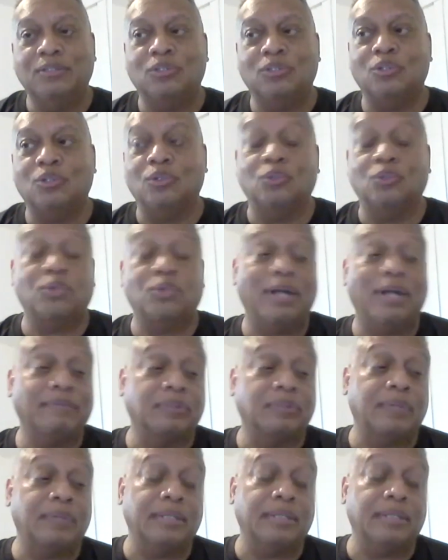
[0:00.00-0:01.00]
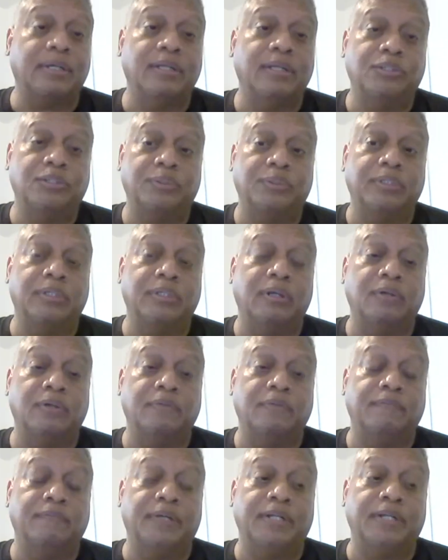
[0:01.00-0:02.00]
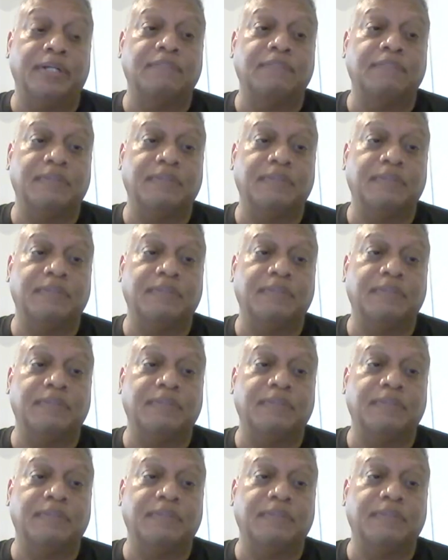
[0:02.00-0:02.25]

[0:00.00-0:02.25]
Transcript: to travel around the country to go to various